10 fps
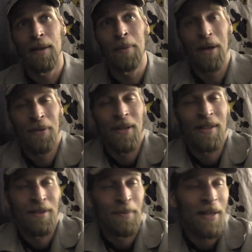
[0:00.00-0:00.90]
about
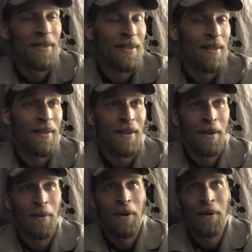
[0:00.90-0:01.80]
things basically that
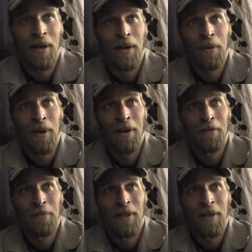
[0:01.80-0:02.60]
I'm already aware of,